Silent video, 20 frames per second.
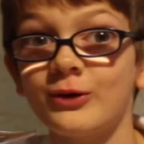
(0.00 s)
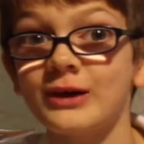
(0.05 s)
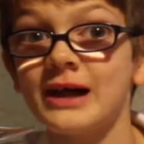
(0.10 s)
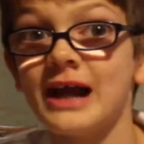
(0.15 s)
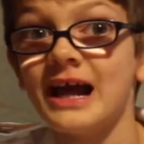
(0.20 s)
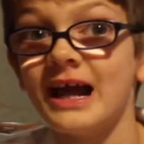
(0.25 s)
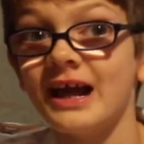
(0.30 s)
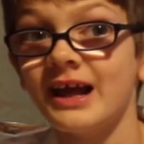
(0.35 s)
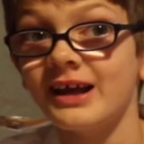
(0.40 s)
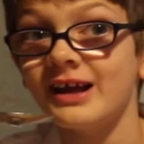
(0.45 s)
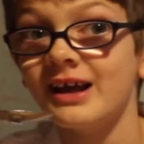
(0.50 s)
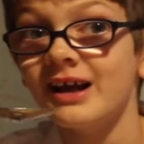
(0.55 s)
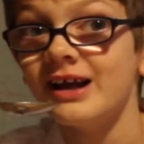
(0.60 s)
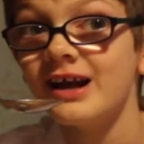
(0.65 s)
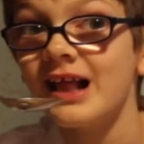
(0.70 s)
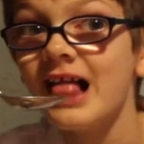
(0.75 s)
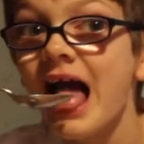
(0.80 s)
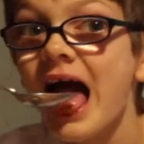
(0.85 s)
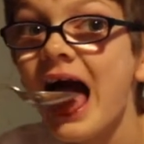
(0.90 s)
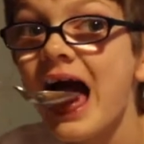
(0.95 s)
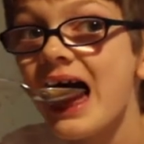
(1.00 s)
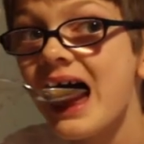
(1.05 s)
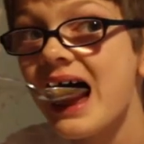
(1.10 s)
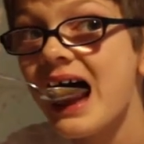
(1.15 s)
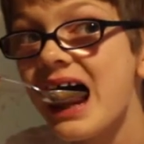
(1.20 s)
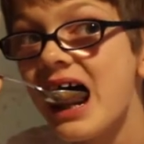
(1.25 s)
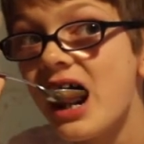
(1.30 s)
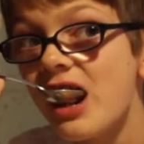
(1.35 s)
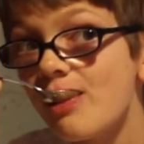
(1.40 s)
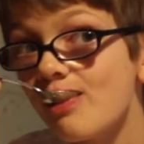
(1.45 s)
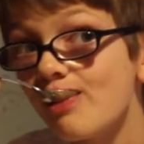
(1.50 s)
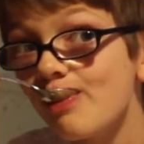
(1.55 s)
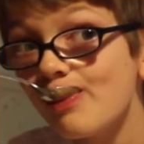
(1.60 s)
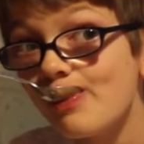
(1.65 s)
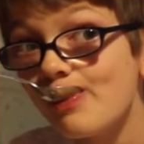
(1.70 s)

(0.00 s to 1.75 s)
Okay. Is it?